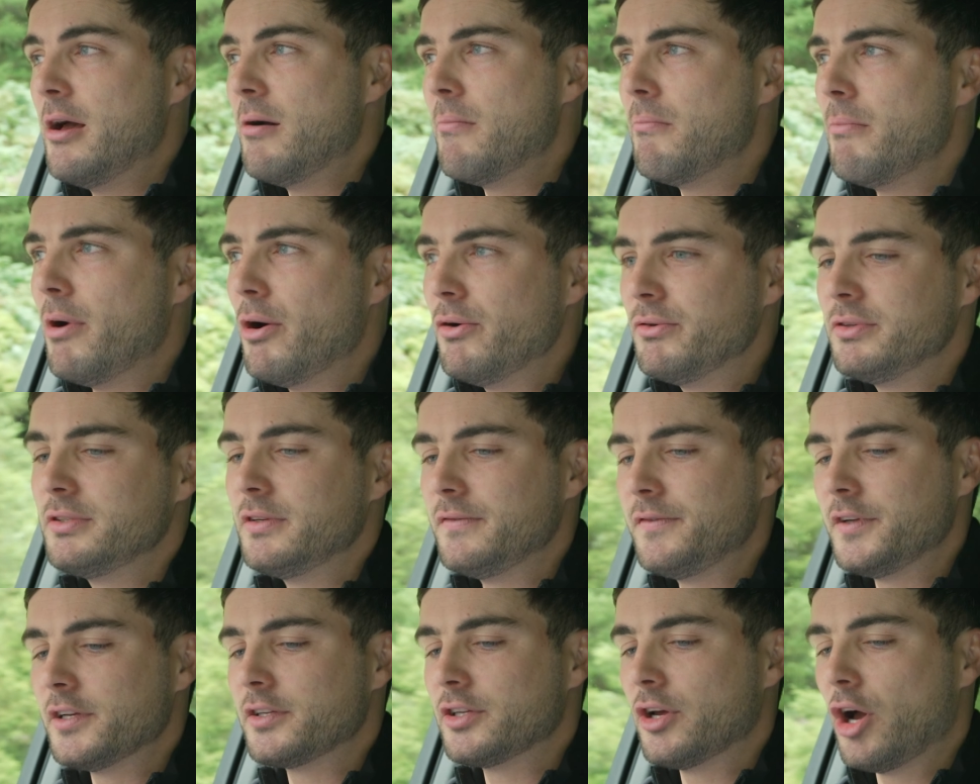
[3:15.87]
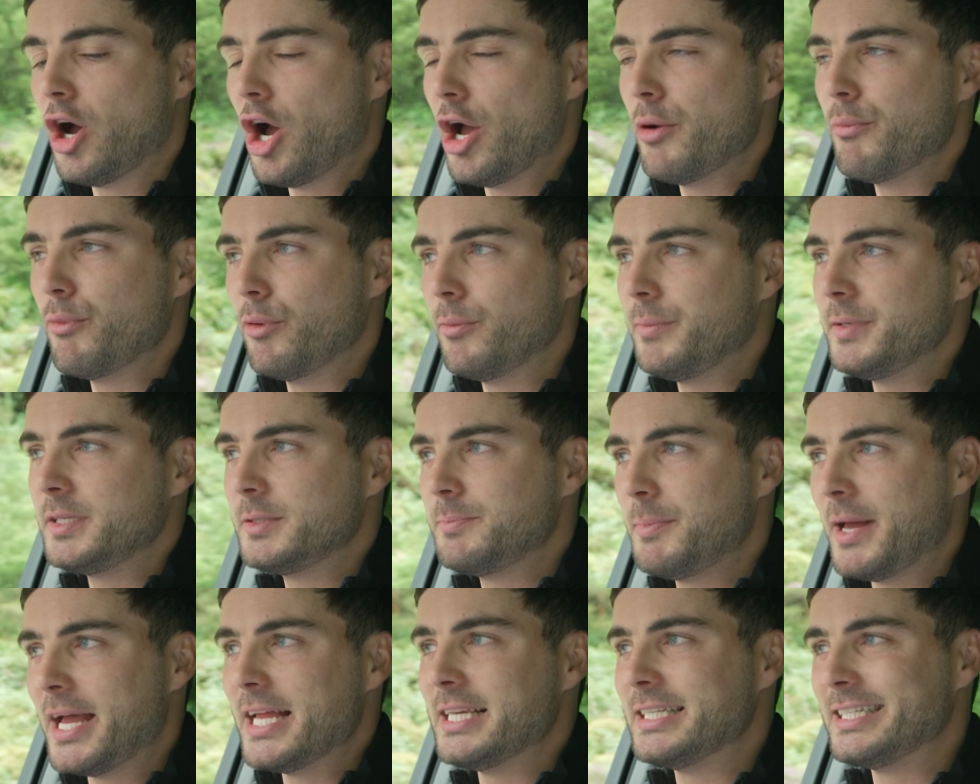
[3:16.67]
most of your time will be
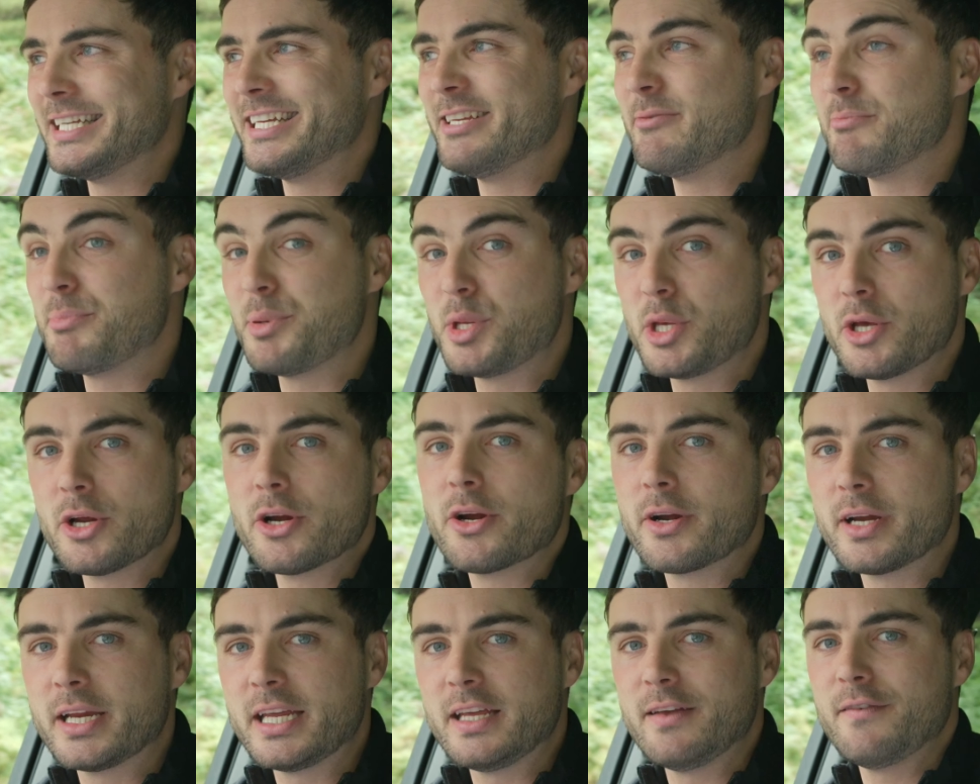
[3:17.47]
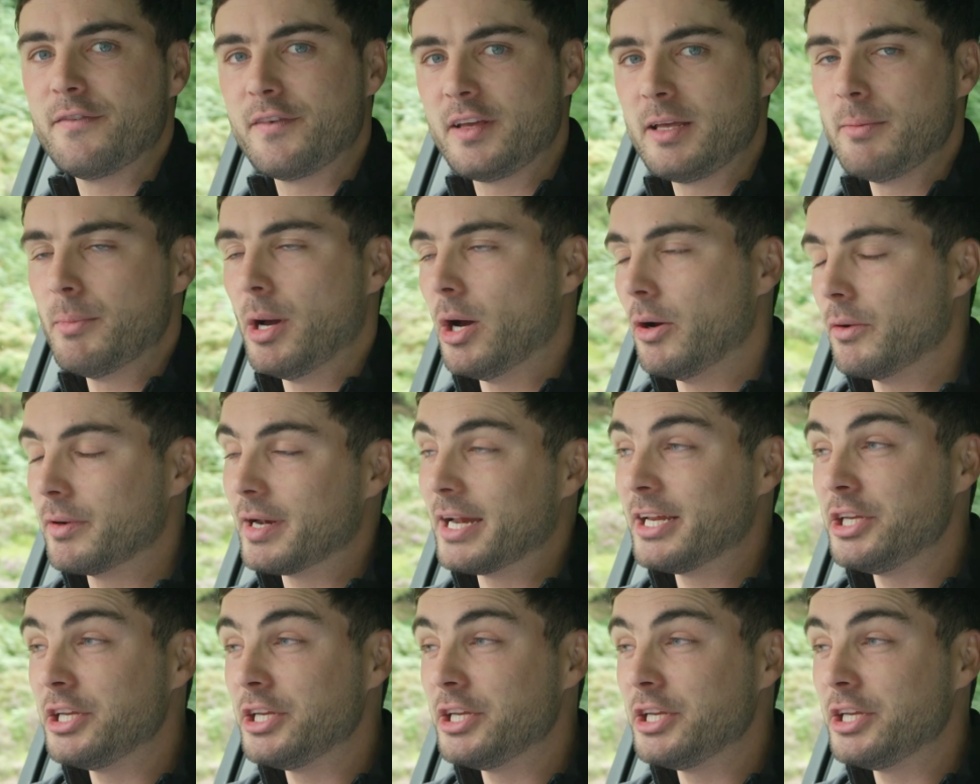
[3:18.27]
spent in pure EV mode,